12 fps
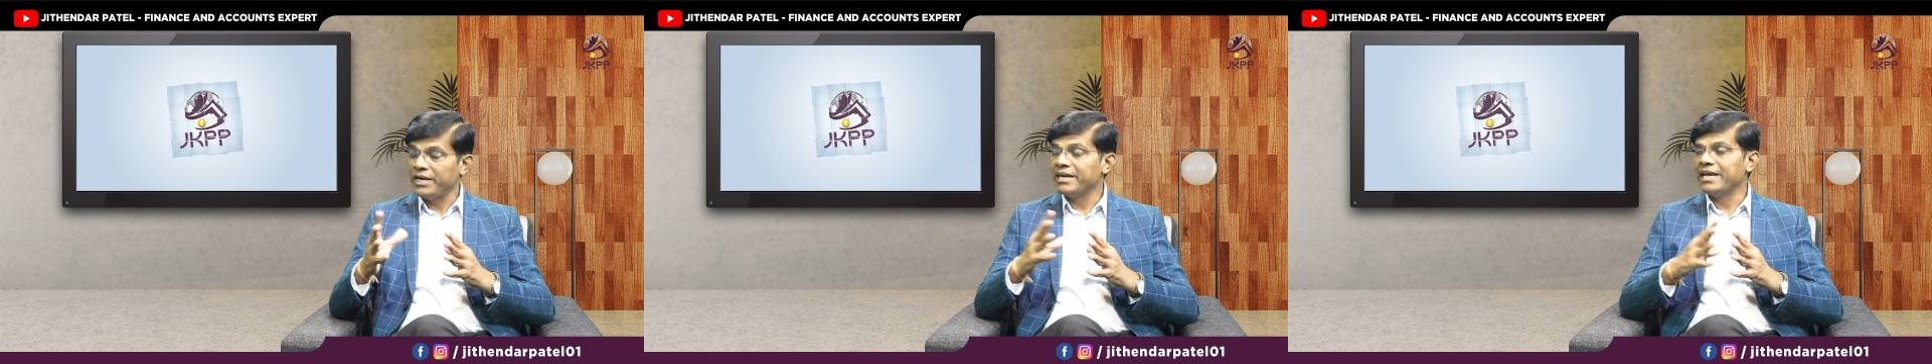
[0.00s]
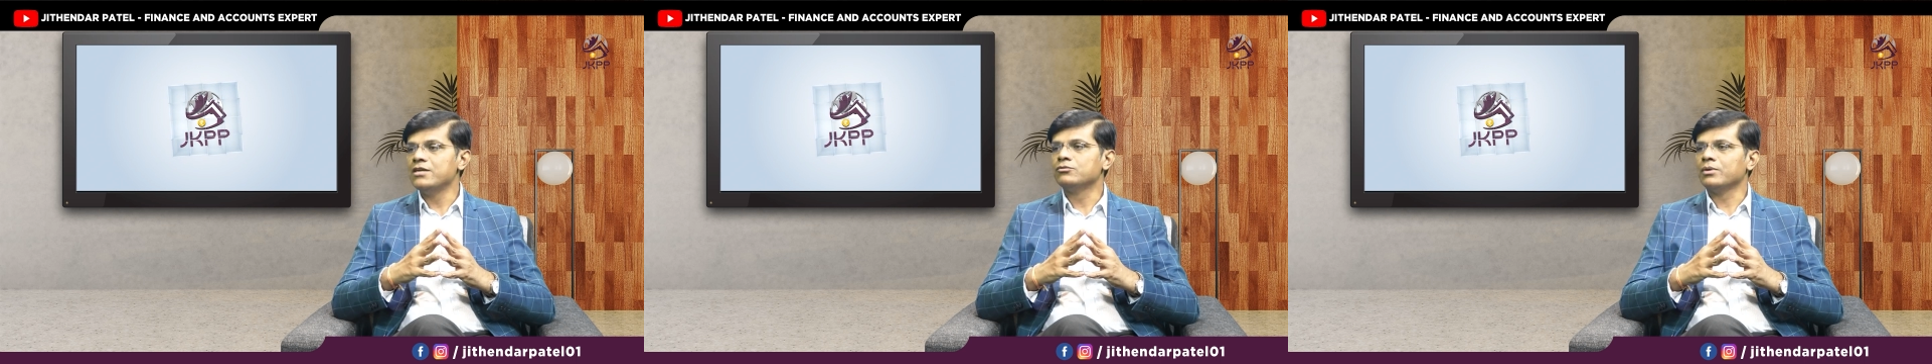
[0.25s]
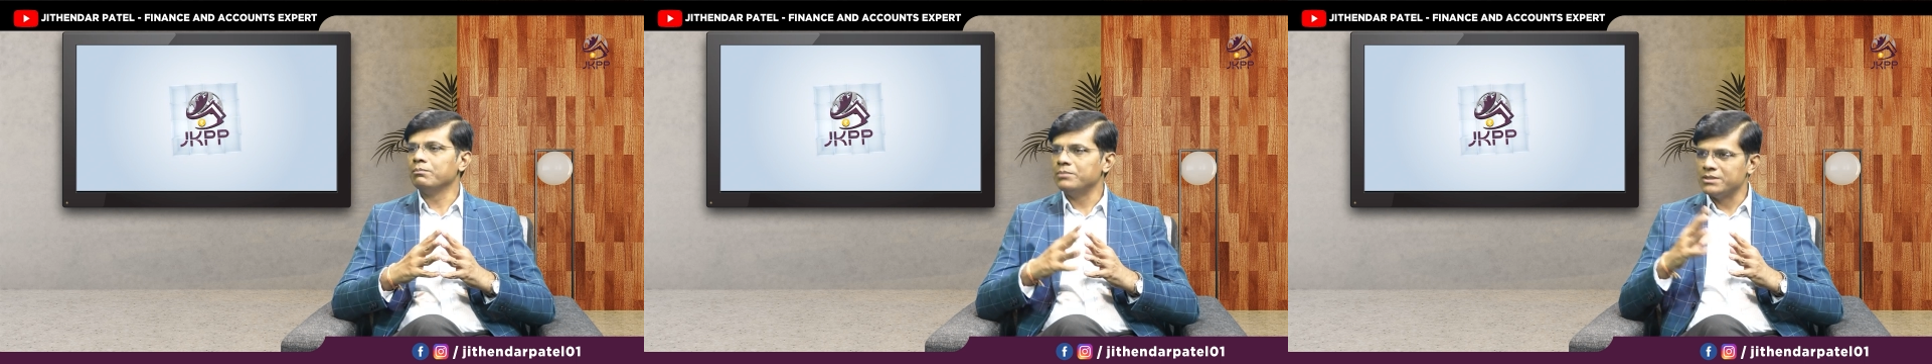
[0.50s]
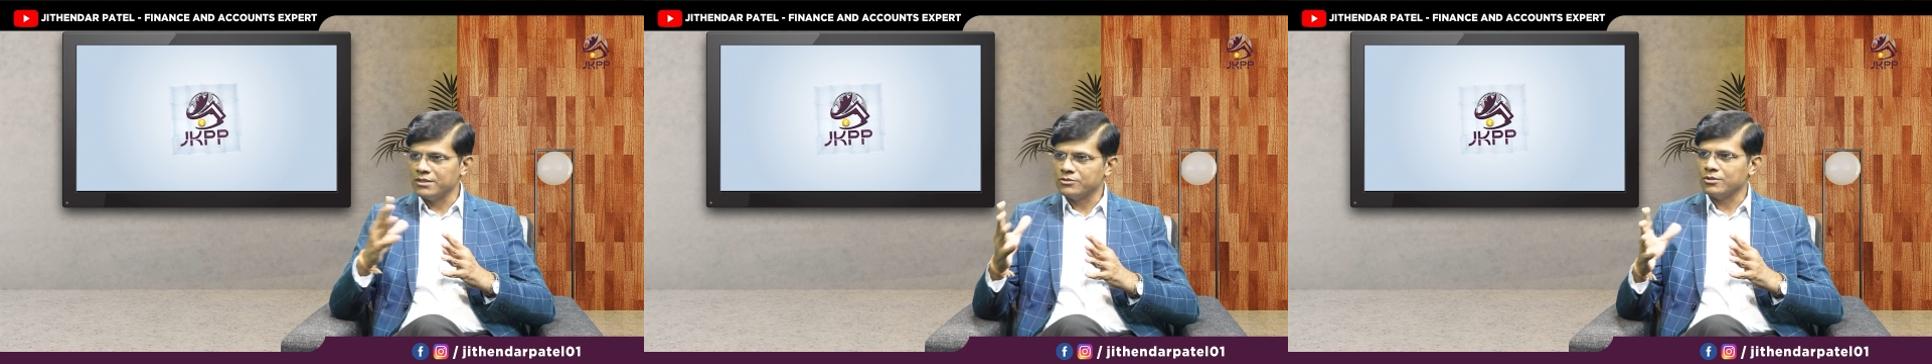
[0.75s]
and gains from
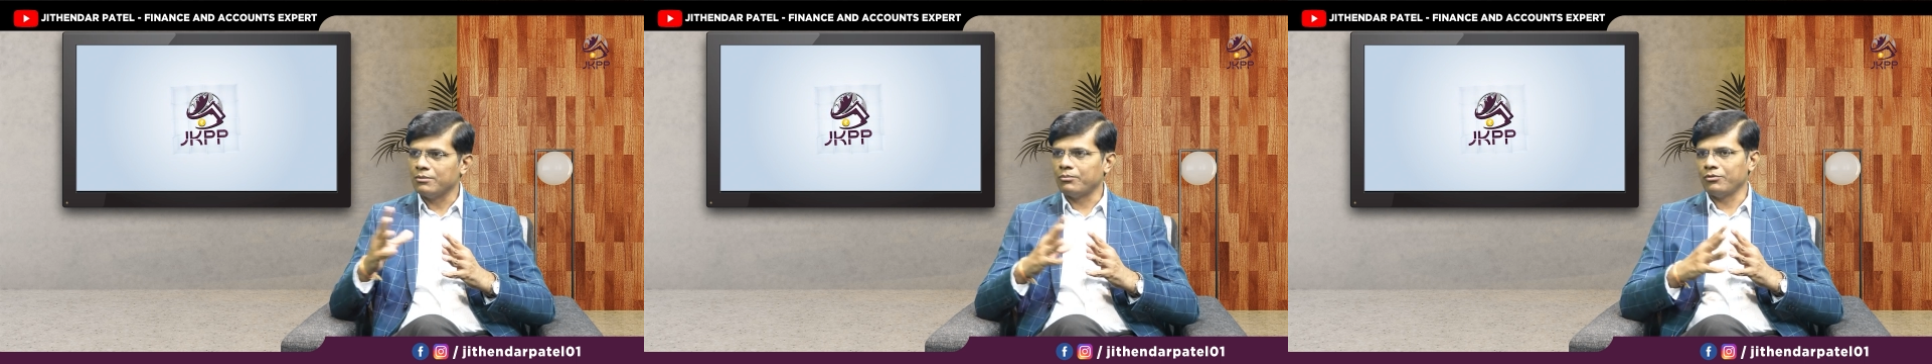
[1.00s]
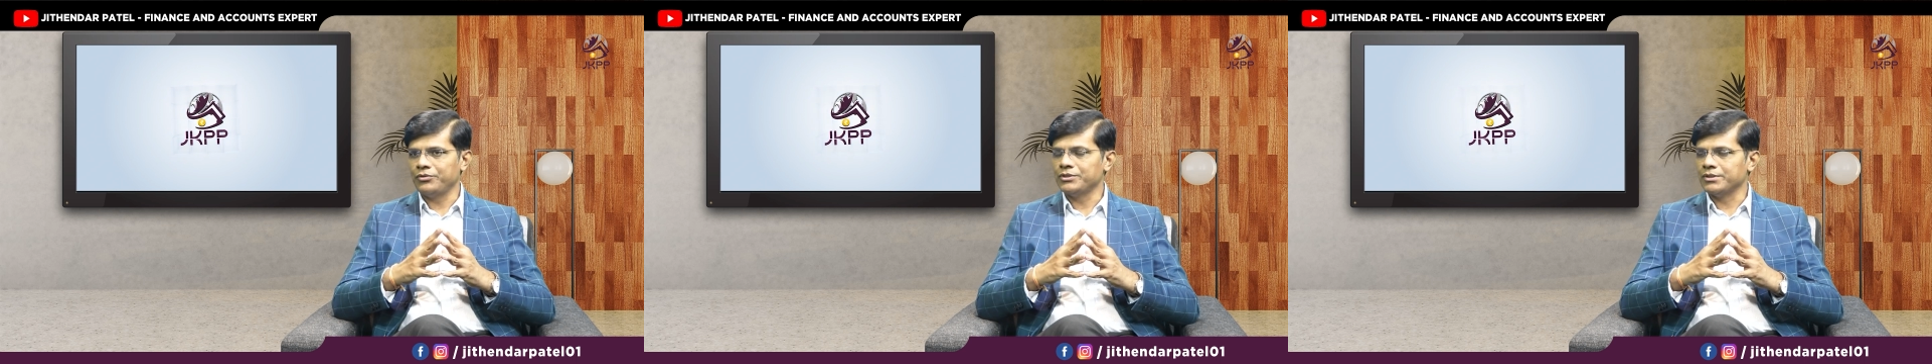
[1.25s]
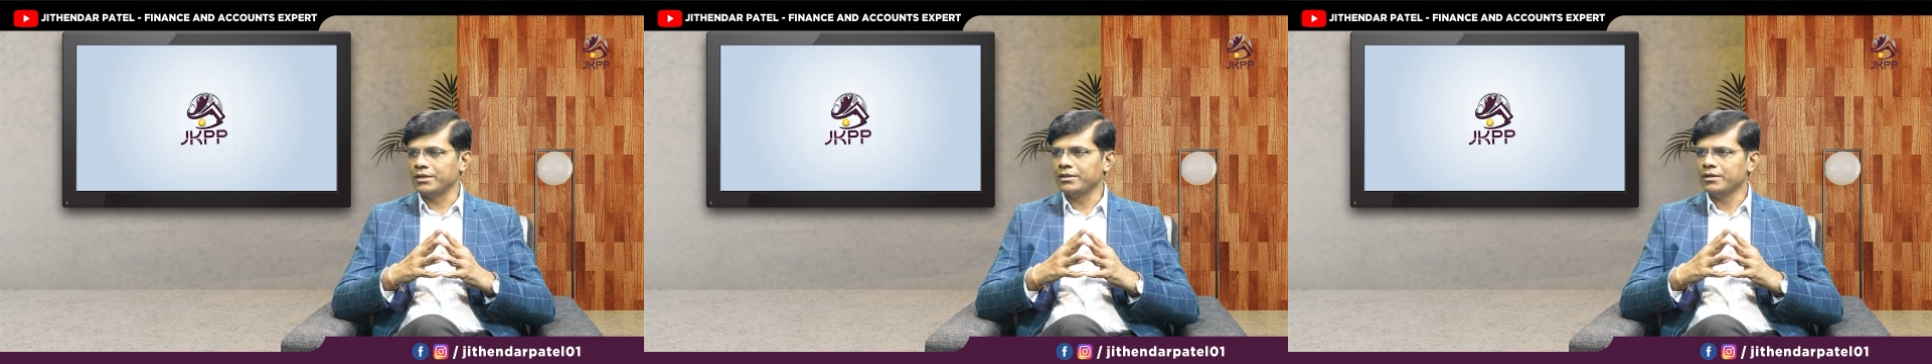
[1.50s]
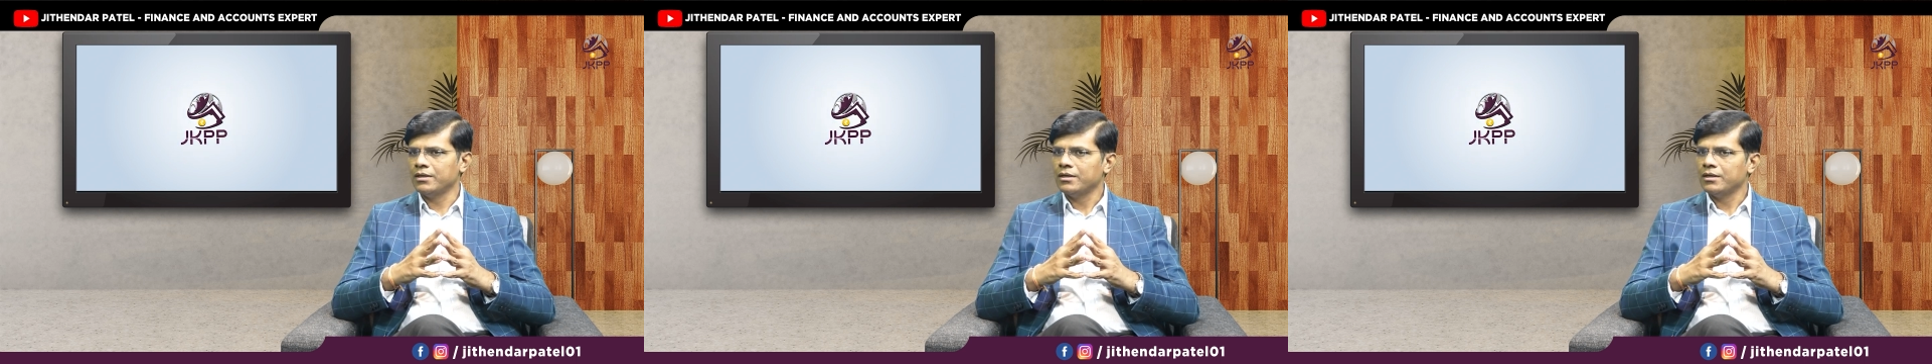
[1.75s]
business or profession,